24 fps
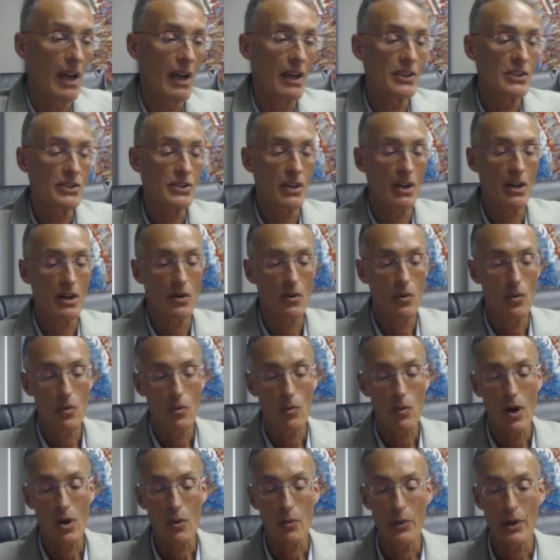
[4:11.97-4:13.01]
And so
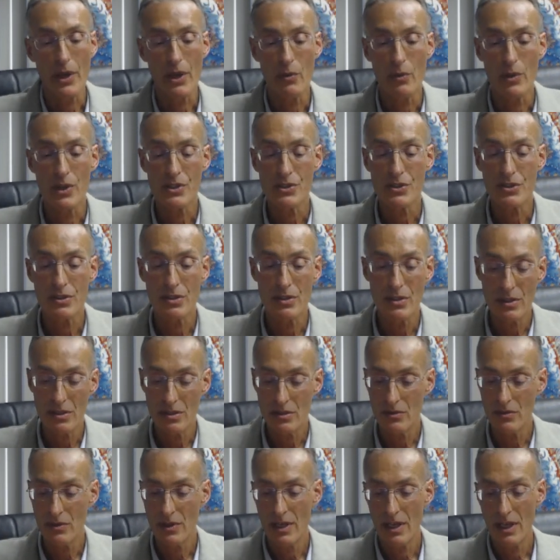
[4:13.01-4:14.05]
what we wish to
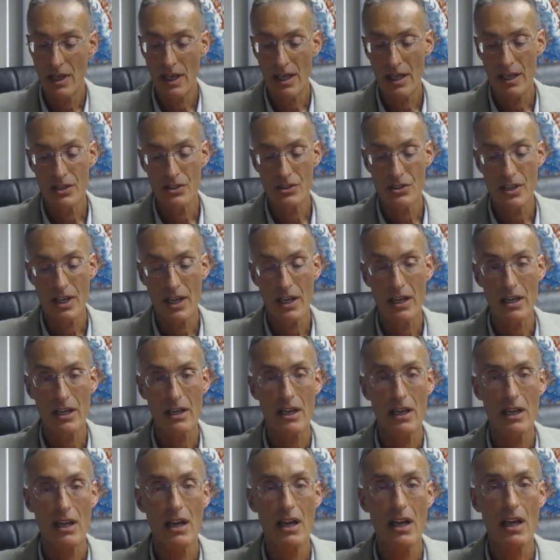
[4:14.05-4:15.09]
do is take
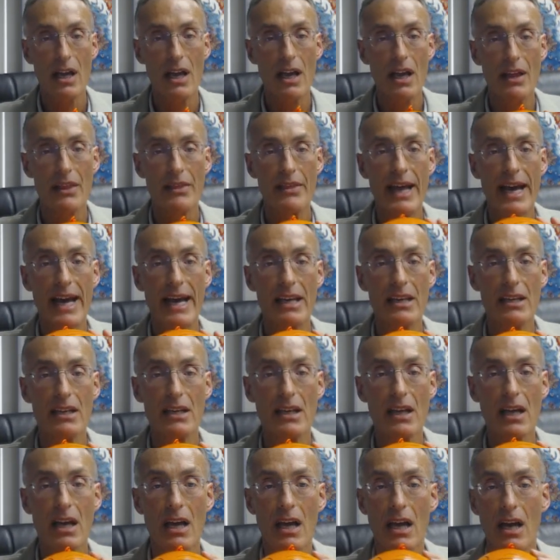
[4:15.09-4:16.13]
that
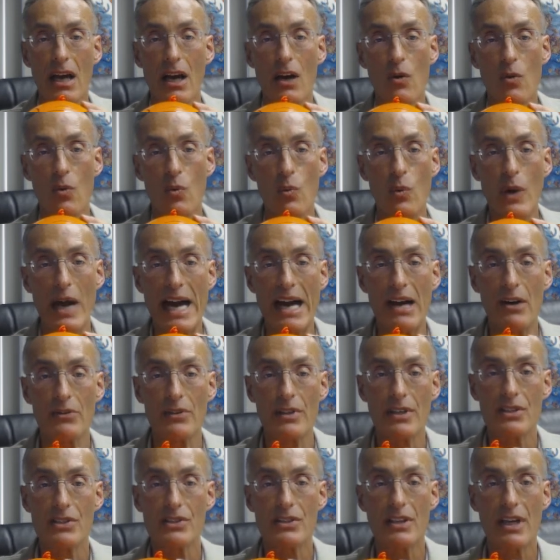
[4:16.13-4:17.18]

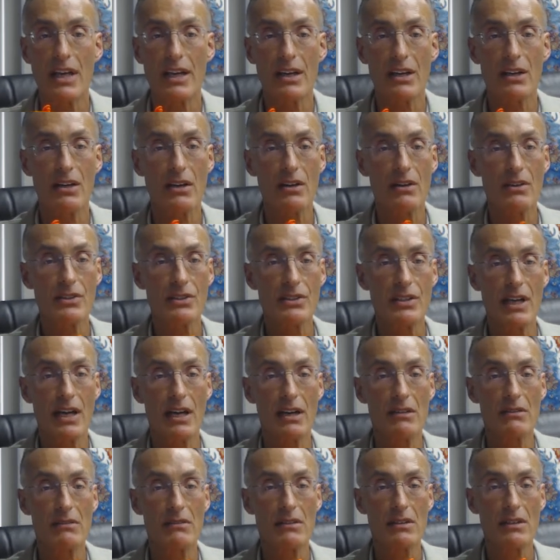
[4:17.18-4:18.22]
roundness that occurs
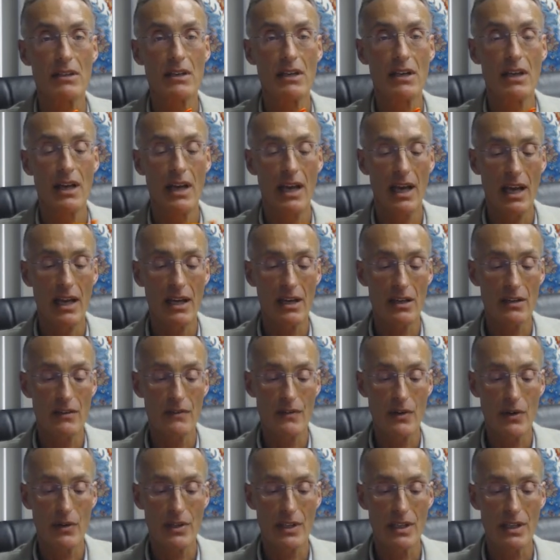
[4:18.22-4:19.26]
now and
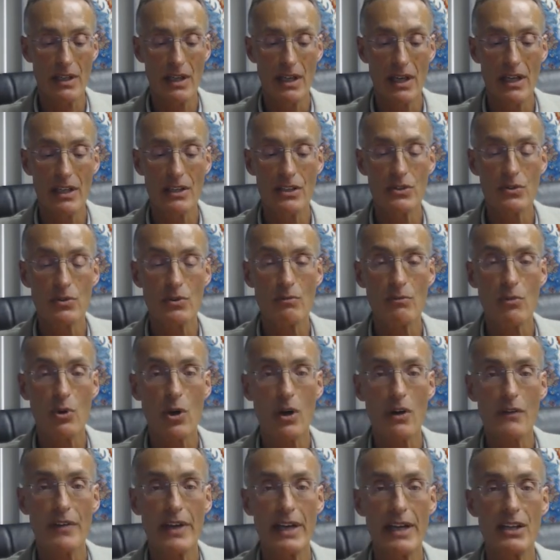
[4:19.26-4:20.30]
convert it into a
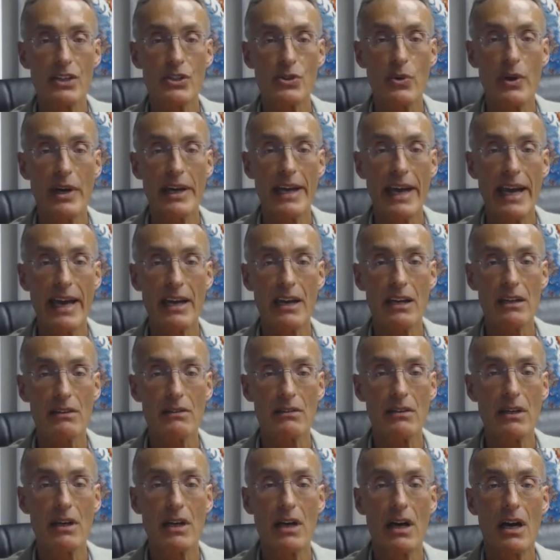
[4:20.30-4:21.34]
more of a
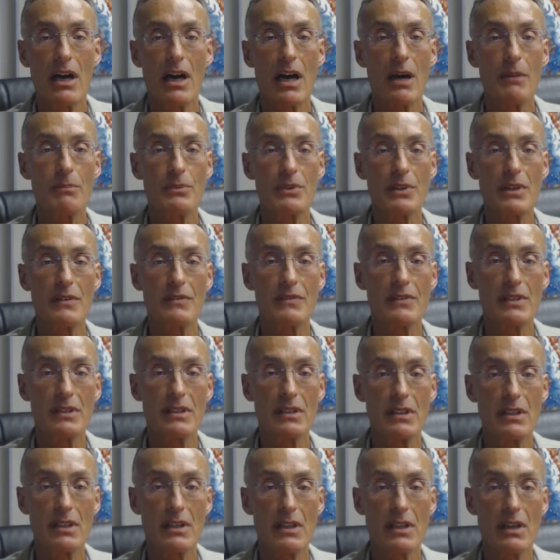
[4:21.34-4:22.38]
triangular, uplifted
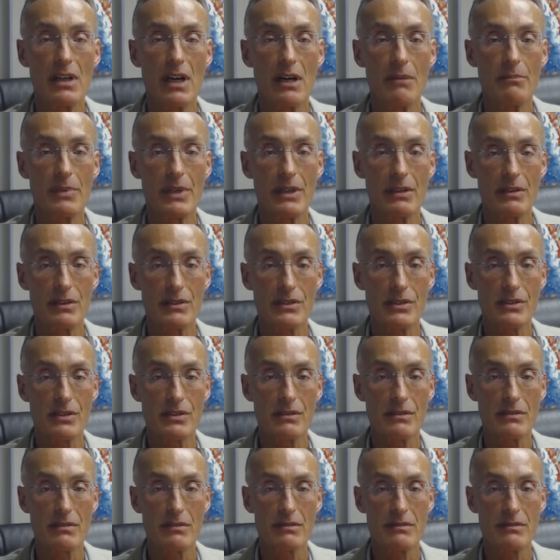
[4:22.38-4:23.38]
appearance.